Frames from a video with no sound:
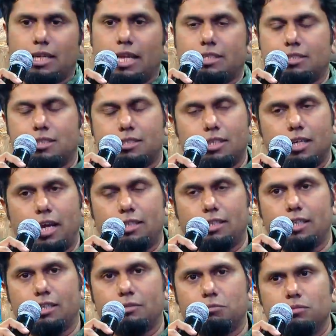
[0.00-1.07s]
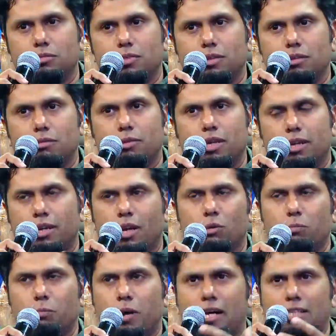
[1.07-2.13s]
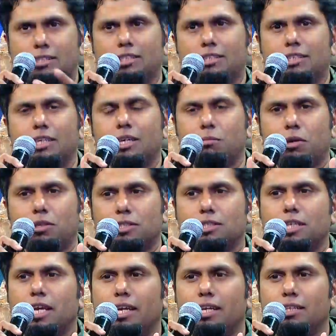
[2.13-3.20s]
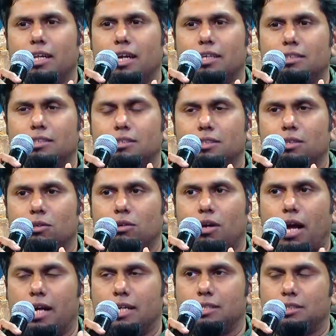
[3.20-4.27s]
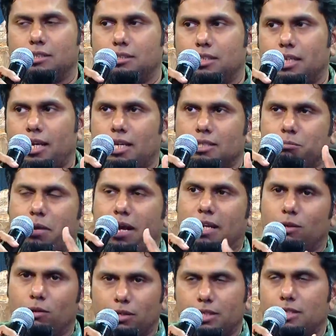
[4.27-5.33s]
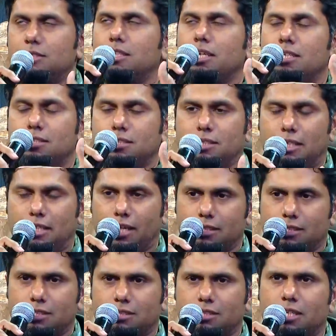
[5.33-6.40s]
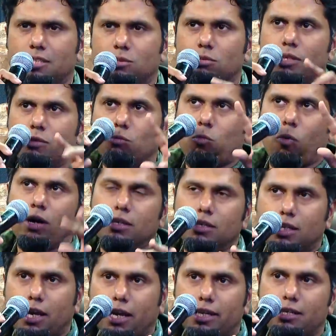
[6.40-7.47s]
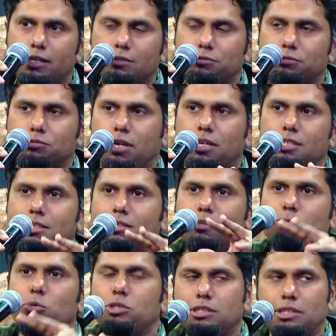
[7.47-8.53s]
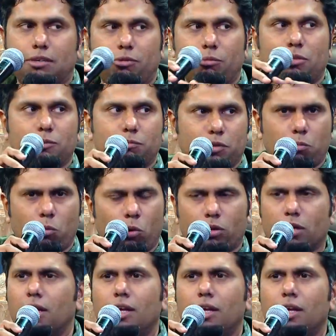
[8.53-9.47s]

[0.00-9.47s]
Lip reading: Sir said, I think we are now past the thing about saying that, you know, as Bangaloreans in a city like this, there is only one kind of culture of music that we must promote.